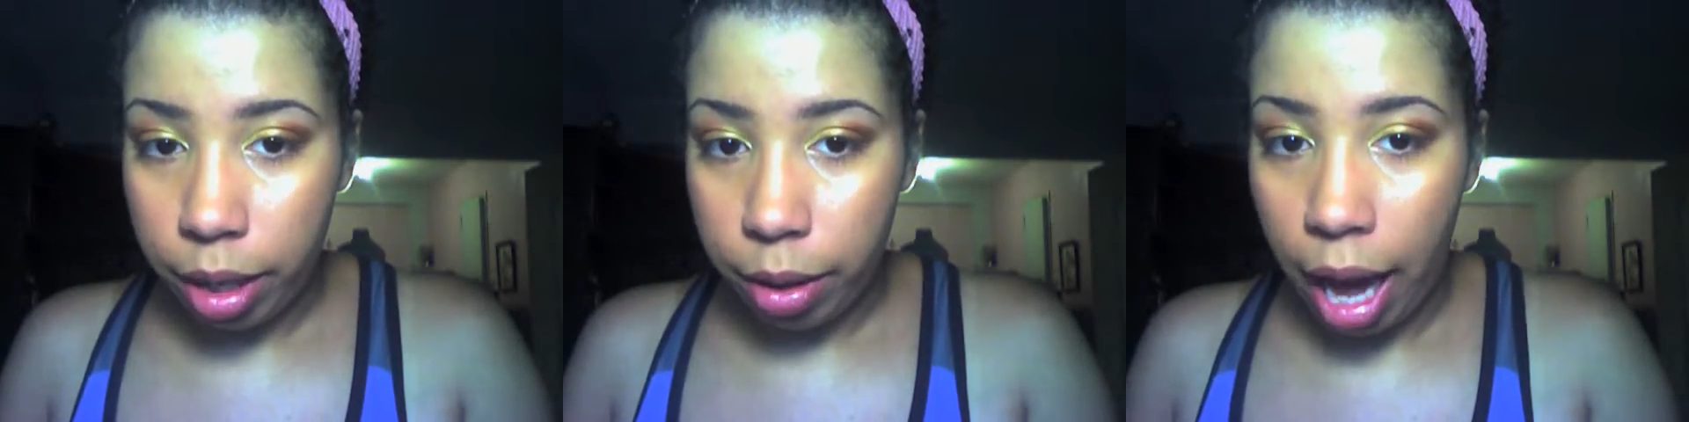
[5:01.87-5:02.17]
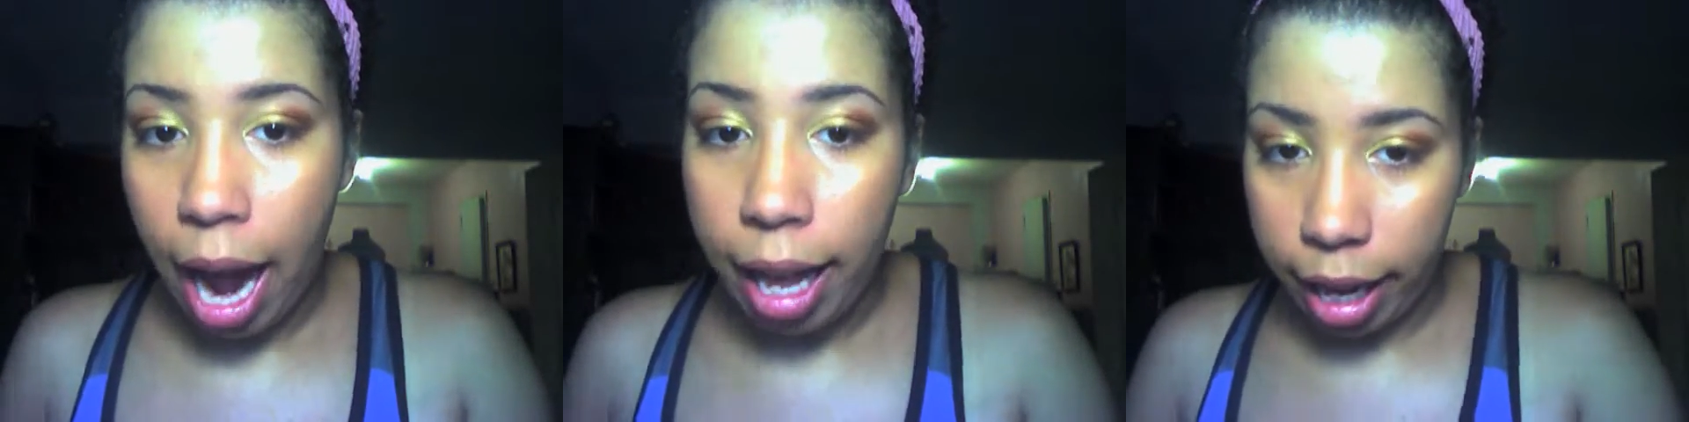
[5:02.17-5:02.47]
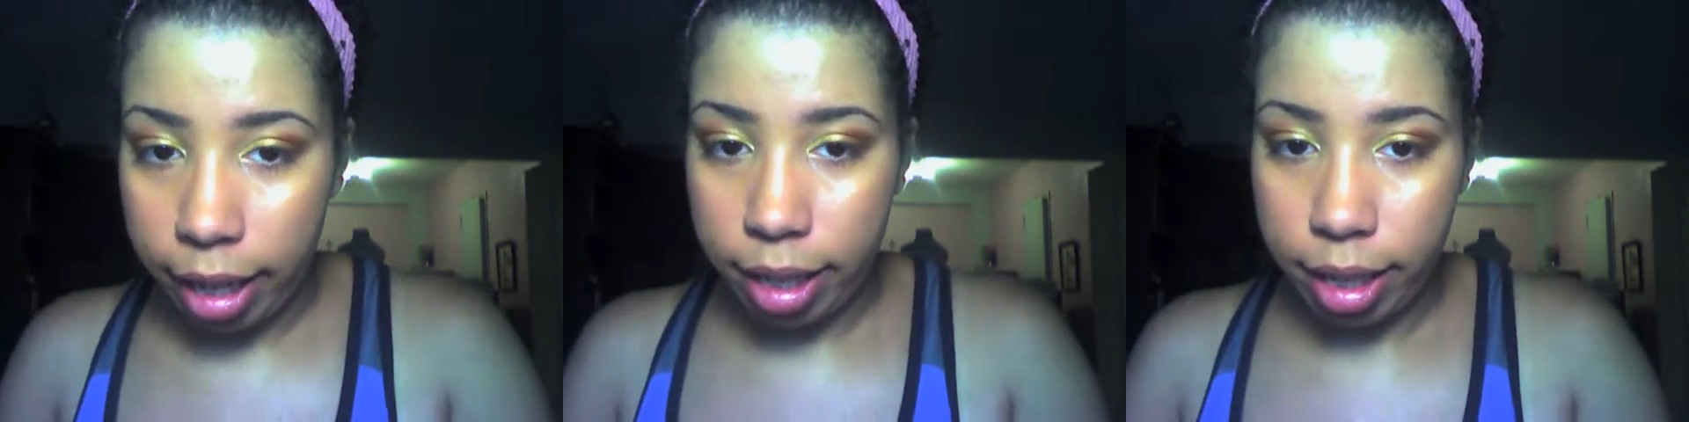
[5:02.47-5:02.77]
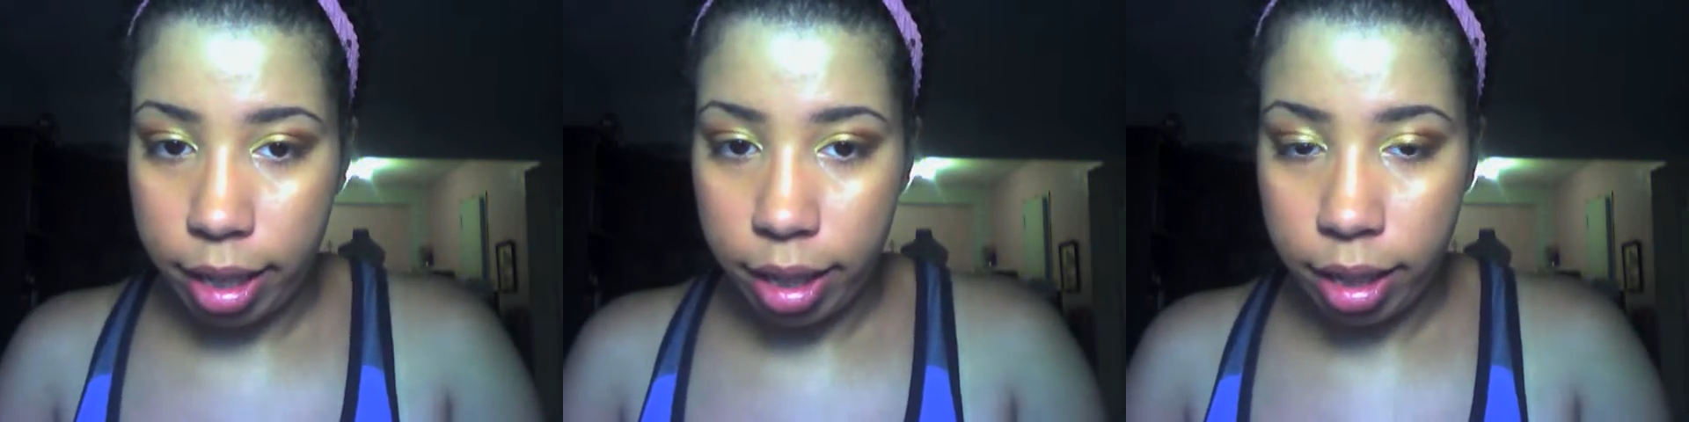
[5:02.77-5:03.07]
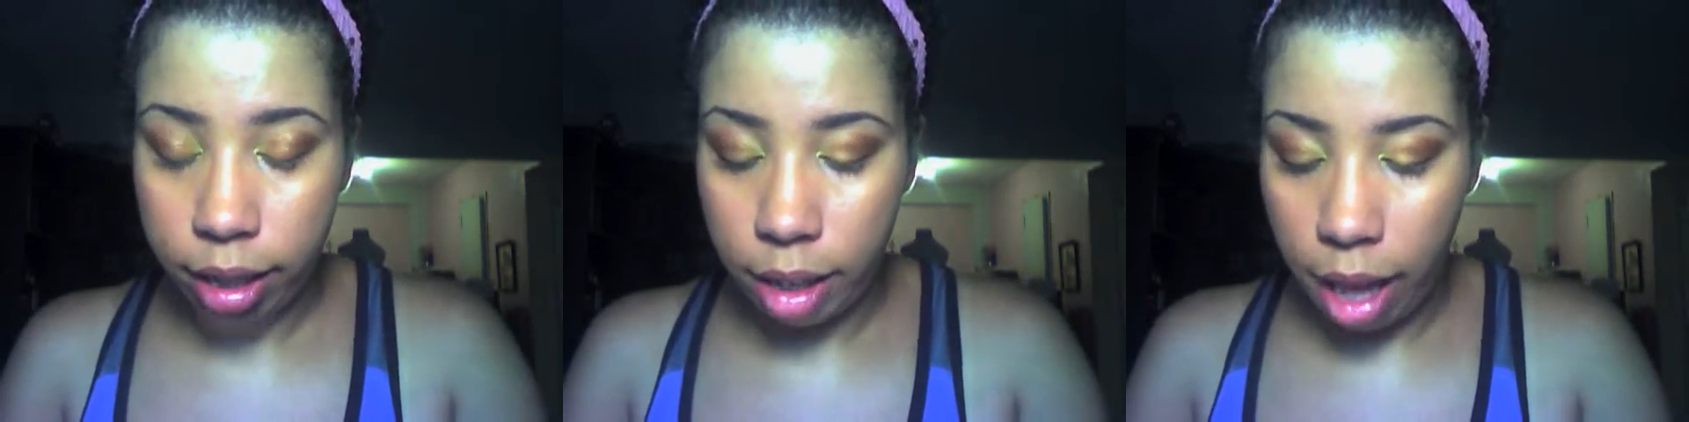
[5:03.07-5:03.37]
do the highlight.
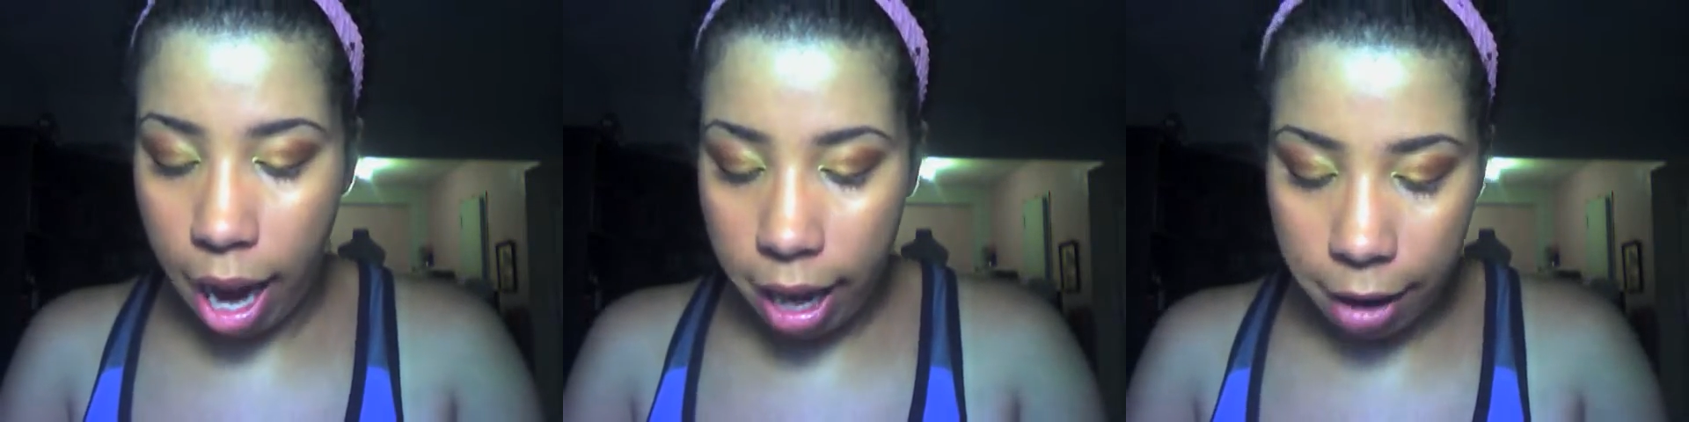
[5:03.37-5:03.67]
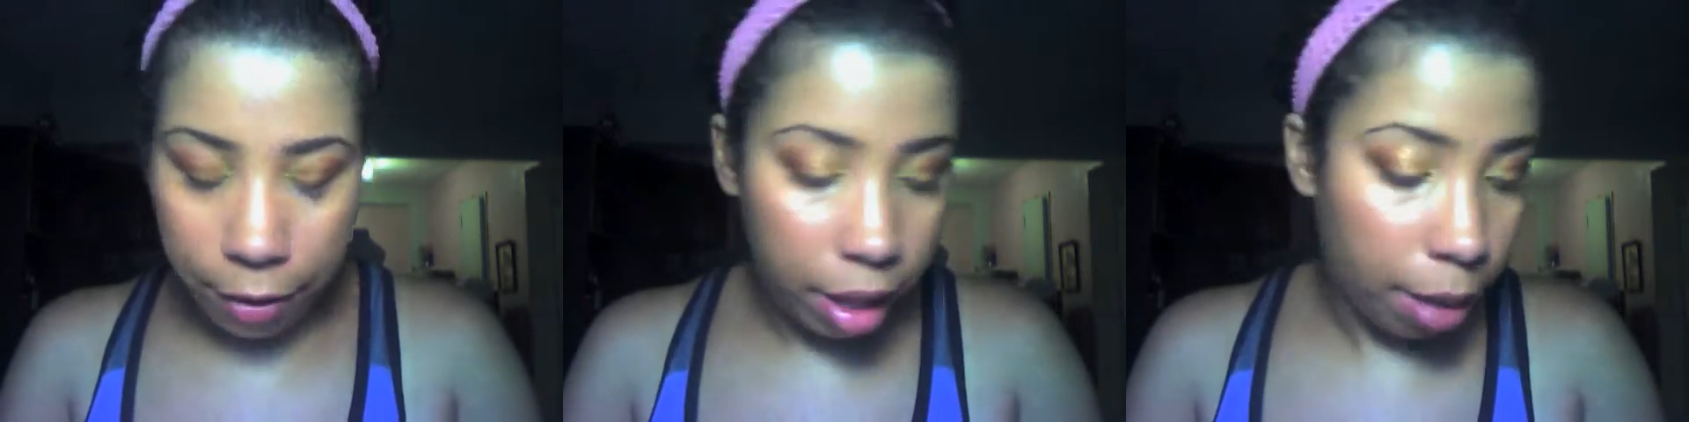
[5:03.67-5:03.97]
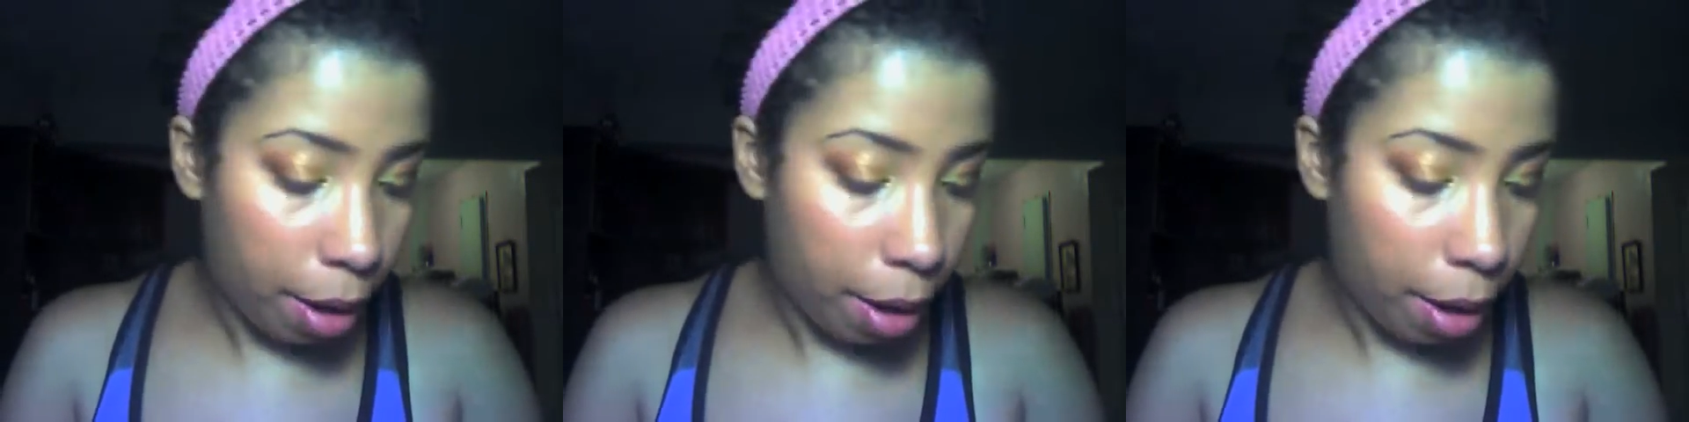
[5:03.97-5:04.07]
Now the highlight for the